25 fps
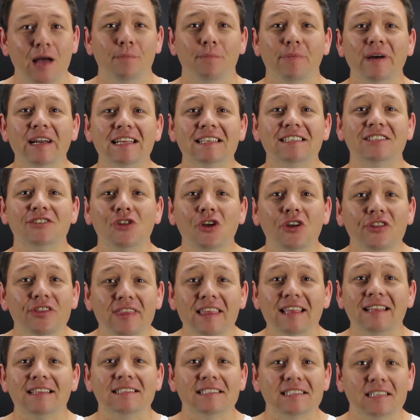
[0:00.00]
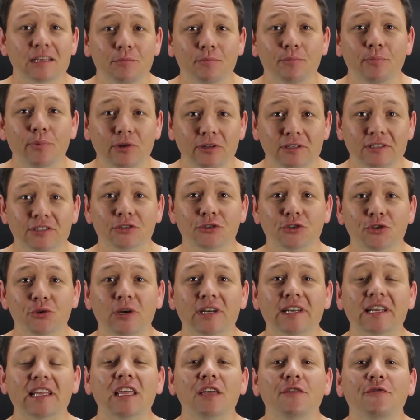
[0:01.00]
but it's not that simple to do
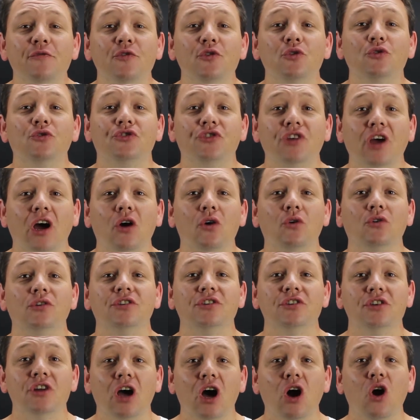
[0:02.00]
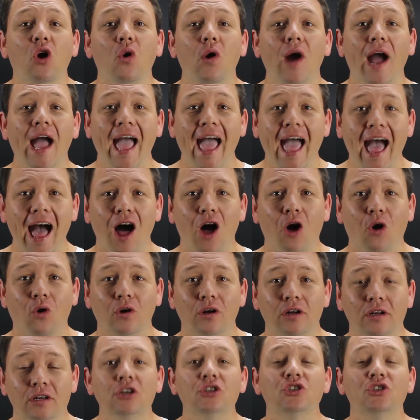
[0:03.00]
it if you don't know how.